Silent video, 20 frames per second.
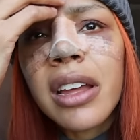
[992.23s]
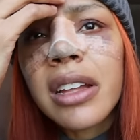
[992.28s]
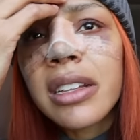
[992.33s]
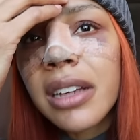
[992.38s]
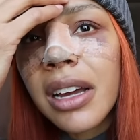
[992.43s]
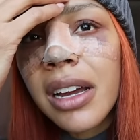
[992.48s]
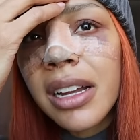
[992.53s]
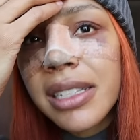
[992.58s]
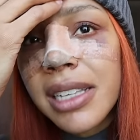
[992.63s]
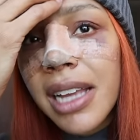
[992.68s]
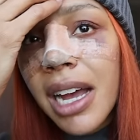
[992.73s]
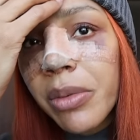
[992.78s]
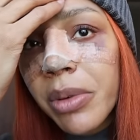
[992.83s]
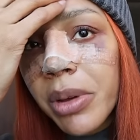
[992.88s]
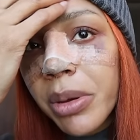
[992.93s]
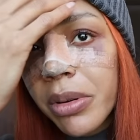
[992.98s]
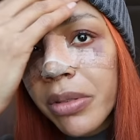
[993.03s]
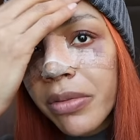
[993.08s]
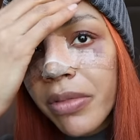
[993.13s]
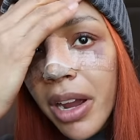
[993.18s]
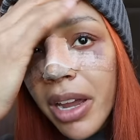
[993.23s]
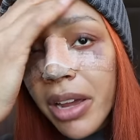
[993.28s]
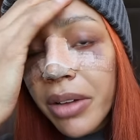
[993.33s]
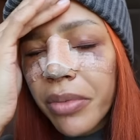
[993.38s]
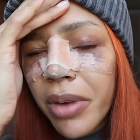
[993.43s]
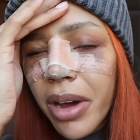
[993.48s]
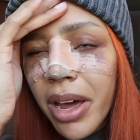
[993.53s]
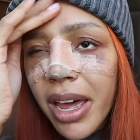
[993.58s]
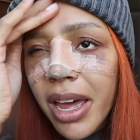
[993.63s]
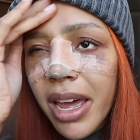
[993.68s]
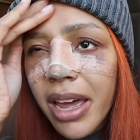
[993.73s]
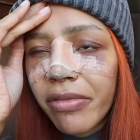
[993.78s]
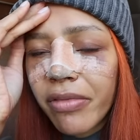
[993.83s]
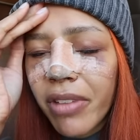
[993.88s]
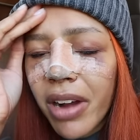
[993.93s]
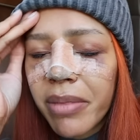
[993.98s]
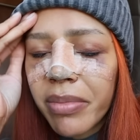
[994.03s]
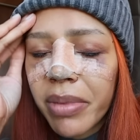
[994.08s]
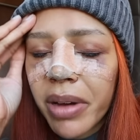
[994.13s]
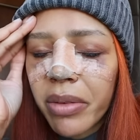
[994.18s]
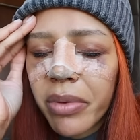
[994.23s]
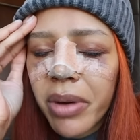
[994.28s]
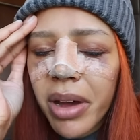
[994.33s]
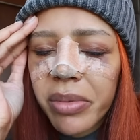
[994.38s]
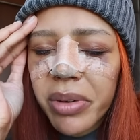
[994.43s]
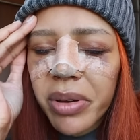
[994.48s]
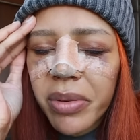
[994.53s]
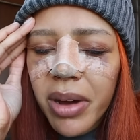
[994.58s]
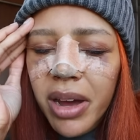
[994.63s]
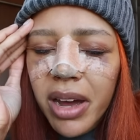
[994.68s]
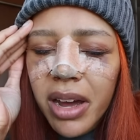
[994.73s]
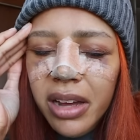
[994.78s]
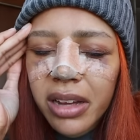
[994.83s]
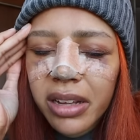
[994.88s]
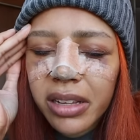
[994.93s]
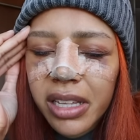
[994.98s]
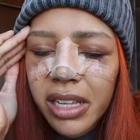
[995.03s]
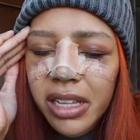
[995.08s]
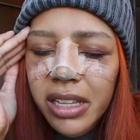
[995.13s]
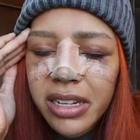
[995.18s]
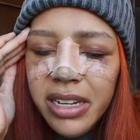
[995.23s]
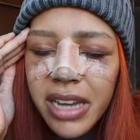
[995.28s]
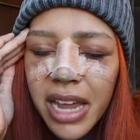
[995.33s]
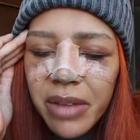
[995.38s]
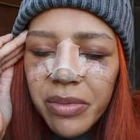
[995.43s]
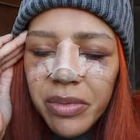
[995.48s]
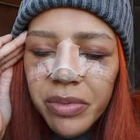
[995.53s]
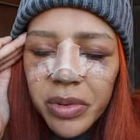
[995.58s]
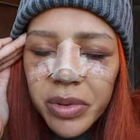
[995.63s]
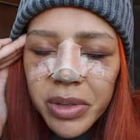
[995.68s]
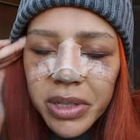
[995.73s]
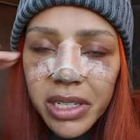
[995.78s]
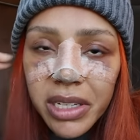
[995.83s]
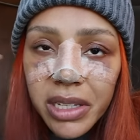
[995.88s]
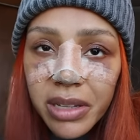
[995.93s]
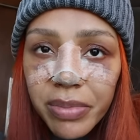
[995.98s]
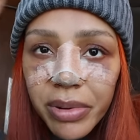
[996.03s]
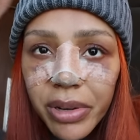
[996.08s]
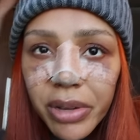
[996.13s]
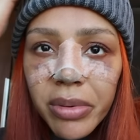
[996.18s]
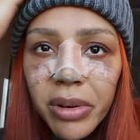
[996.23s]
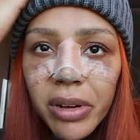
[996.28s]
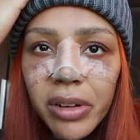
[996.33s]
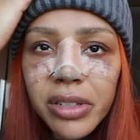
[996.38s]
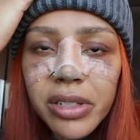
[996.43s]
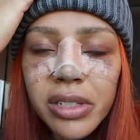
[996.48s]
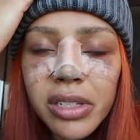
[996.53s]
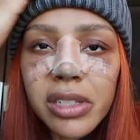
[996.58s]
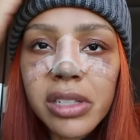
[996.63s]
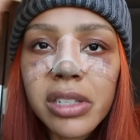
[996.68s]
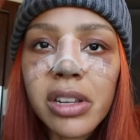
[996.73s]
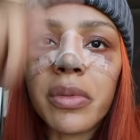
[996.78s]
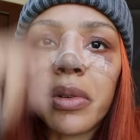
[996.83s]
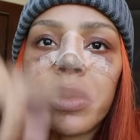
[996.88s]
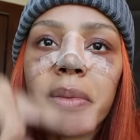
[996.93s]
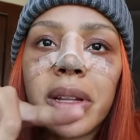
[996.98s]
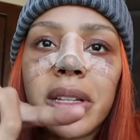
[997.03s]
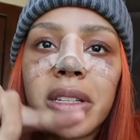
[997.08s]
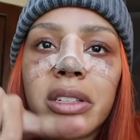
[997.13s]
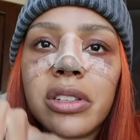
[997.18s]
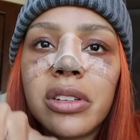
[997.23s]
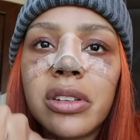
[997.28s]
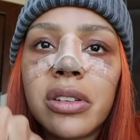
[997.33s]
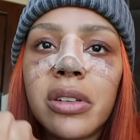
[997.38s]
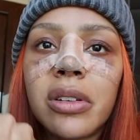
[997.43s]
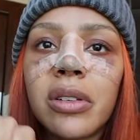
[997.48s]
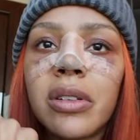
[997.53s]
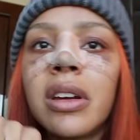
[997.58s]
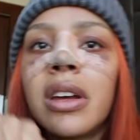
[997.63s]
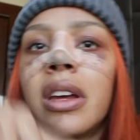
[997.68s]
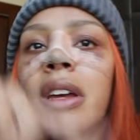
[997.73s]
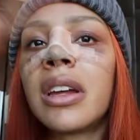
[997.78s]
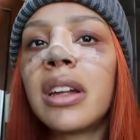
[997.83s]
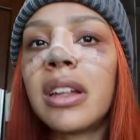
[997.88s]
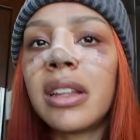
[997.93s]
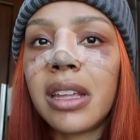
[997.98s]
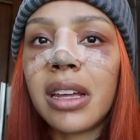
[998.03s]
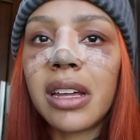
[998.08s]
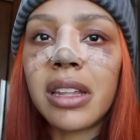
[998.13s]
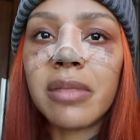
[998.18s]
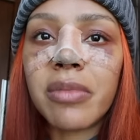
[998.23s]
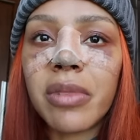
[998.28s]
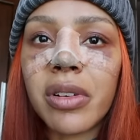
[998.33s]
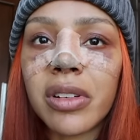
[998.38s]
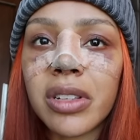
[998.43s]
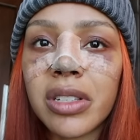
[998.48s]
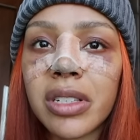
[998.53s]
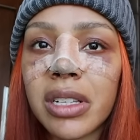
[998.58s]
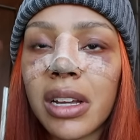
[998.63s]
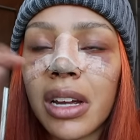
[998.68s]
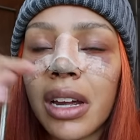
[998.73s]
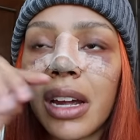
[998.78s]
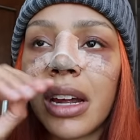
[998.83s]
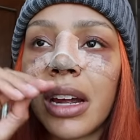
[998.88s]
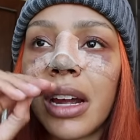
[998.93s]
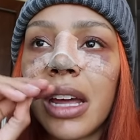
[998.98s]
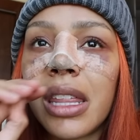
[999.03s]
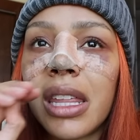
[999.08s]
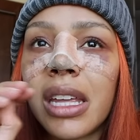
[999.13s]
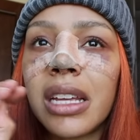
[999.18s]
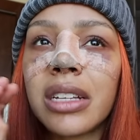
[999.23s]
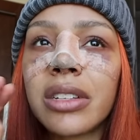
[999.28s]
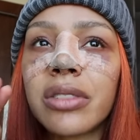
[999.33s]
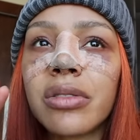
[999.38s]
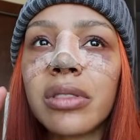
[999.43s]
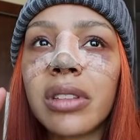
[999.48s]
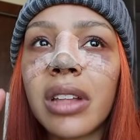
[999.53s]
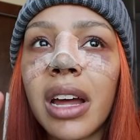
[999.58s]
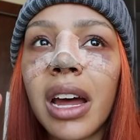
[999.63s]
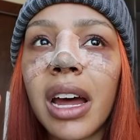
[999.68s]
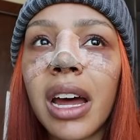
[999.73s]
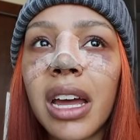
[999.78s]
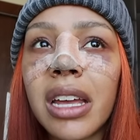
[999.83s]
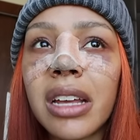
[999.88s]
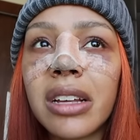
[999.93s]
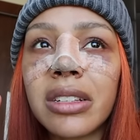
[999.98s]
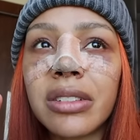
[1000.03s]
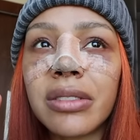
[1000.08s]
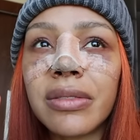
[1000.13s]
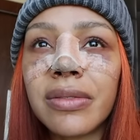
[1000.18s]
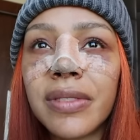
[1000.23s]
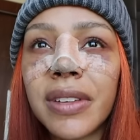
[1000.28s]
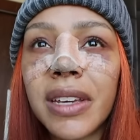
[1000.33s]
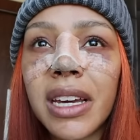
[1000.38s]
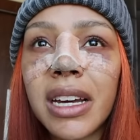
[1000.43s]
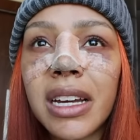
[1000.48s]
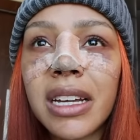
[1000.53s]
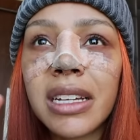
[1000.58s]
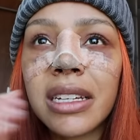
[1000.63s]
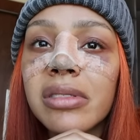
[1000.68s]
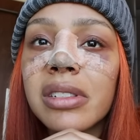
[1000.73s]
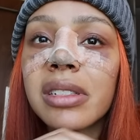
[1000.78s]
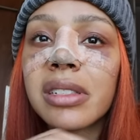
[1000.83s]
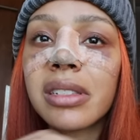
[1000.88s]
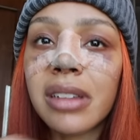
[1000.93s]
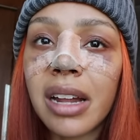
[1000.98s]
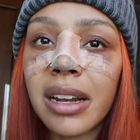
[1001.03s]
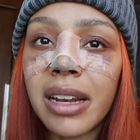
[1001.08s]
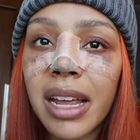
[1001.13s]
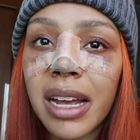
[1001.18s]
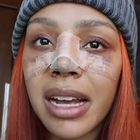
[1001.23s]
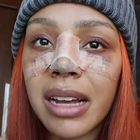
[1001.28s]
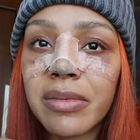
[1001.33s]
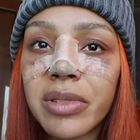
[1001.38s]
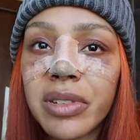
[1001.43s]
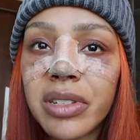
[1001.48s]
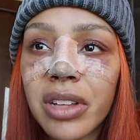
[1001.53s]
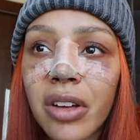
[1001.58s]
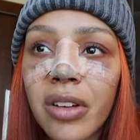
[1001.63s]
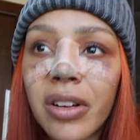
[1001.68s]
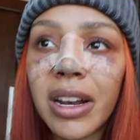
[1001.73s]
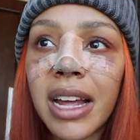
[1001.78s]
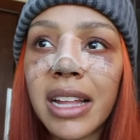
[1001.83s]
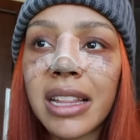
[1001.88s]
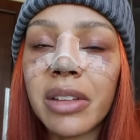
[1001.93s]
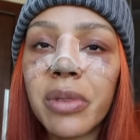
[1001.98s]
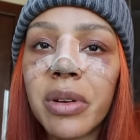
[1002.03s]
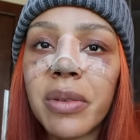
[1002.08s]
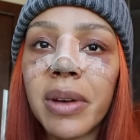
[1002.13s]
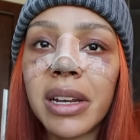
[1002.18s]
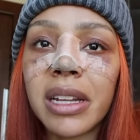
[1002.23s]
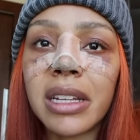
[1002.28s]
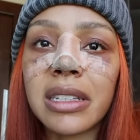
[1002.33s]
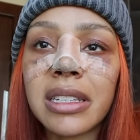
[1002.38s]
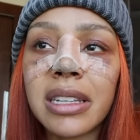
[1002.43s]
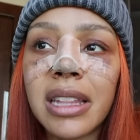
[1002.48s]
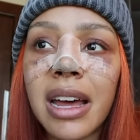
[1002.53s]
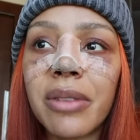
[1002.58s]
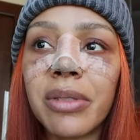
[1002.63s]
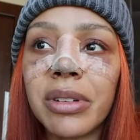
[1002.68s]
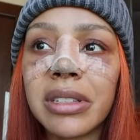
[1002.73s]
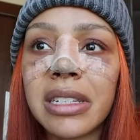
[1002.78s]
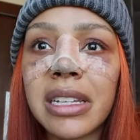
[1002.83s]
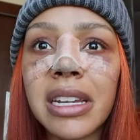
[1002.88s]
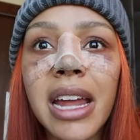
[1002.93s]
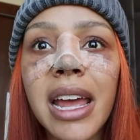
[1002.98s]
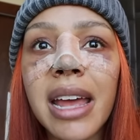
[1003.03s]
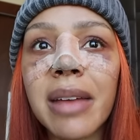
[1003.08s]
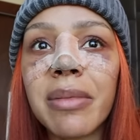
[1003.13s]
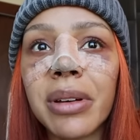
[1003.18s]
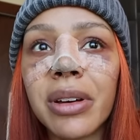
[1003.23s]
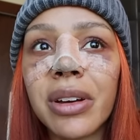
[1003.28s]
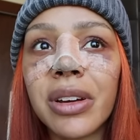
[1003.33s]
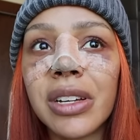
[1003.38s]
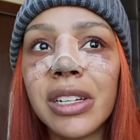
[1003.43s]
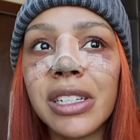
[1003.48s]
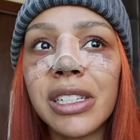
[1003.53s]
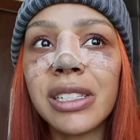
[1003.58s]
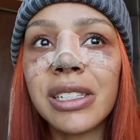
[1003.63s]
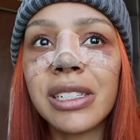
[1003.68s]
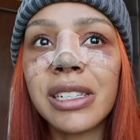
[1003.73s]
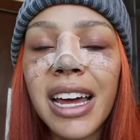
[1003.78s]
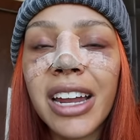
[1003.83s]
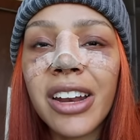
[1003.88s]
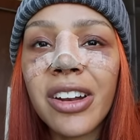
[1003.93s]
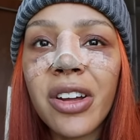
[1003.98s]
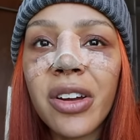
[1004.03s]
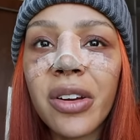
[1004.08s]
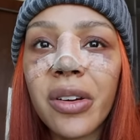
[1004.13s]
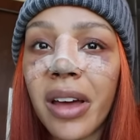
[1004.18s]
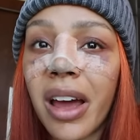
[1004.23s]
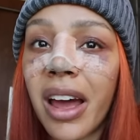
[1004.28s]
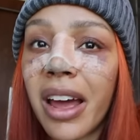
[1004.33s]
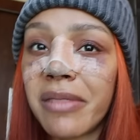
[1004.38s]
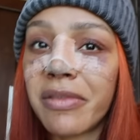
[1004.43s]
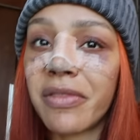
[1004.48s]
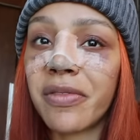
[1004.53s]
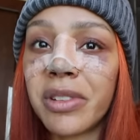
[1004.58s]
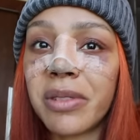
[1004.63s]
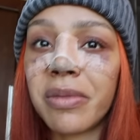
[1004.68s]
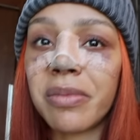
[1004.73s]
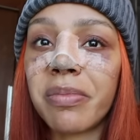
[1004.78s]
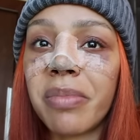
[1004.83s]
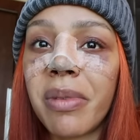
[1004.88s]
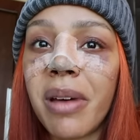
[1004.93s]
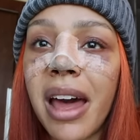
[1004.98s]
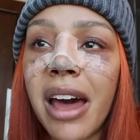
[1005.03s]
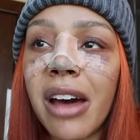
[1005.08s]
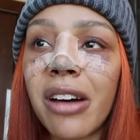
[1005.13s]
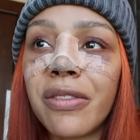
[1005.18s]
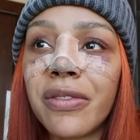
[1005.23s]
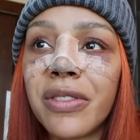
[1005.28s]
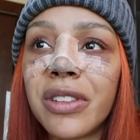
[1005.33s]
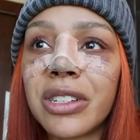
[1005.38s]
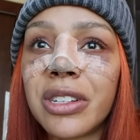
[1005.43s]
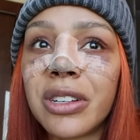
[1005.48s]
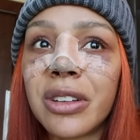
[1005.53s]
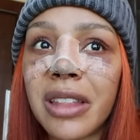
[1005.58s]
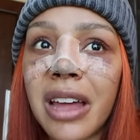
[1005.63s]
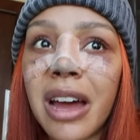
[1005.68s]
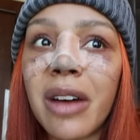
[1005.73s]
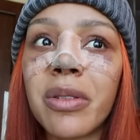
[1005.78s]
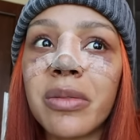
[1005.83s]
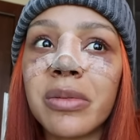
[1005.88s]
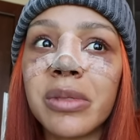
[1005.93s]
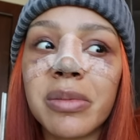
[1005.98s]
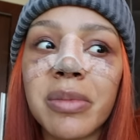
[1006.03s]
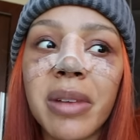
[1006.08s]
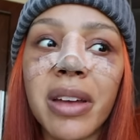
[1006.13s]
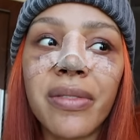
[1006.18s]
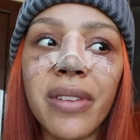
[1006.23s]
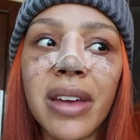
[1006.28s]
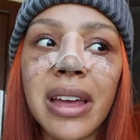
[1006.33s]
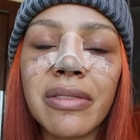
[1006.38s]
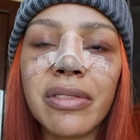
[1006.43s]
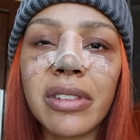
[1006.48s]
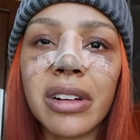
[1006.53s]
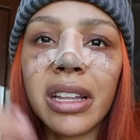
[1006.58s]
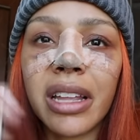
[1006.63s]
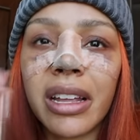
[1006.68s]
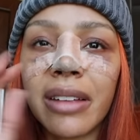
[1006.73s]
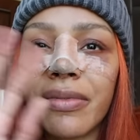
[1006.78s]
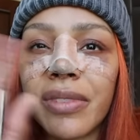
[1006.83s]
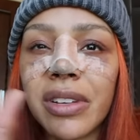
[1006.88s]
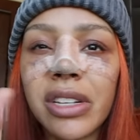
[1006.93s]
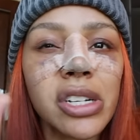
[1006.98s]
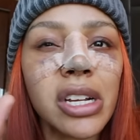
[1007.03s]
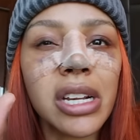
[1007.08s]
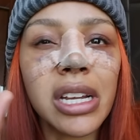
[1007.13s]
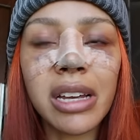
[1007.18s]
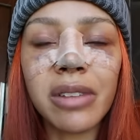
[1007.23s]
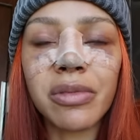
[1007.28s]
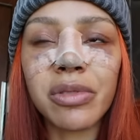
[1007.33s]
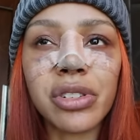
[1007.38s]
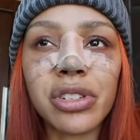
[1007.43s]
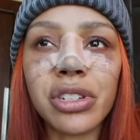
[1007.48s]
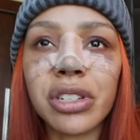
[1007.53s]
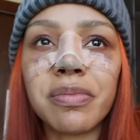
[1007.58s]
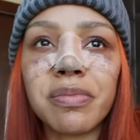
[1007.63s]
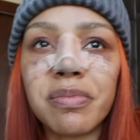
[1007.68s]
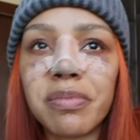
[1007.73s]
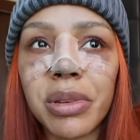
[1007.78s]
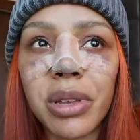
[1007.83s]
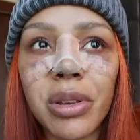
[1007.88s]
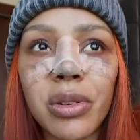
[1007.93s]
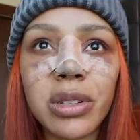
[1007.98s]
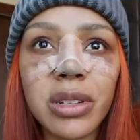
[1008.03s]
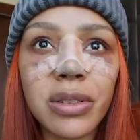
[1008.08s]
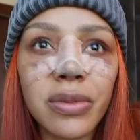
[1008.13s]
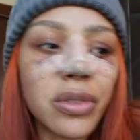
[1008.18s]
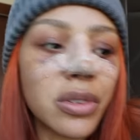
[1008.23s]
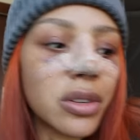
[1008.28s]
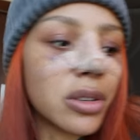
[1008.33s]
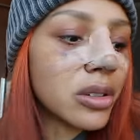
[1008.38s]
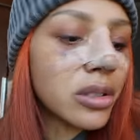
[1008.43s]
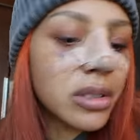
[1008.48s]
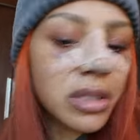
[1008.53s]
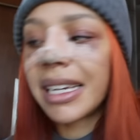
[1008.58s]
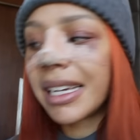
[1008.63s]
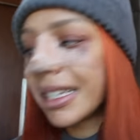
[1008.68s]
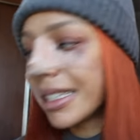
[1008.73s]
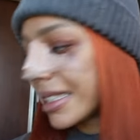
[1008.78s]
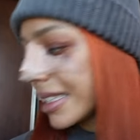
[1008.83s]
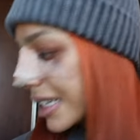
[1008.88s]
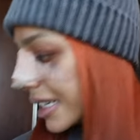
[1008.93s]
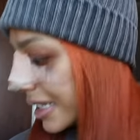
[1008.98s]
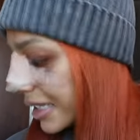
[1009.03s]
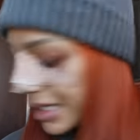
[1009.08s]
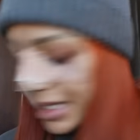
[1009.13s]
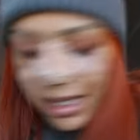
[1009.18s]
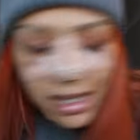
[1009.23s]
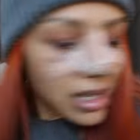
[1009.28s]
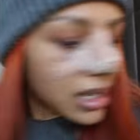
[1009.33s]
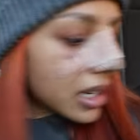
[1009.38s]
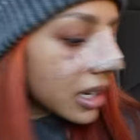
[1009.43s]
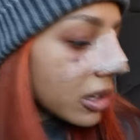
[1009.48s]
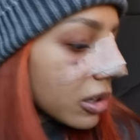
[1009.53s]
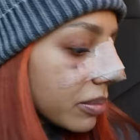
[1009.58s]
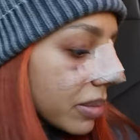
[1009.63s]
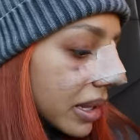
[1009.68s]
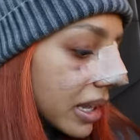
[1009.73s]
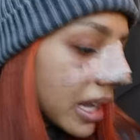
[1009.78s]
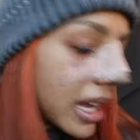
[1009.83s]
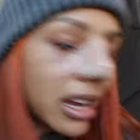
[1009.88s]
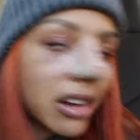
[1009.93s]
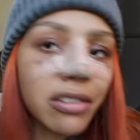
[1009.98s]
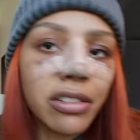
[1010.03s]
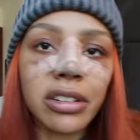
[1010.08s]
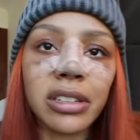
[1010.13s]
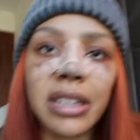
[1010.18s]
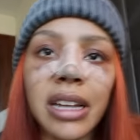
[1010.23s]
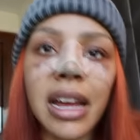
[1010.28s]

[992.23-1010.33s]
Turns out we were right where right by where we were the other day when we went to the Blue Mosque. So we went to the other mosque I think it's called the Hagia Sophia. Stunning. I'm so glad that we went into that one today because I don't know. I out of the two that one was my favorite like visually it was just beautiful it is a little bit later on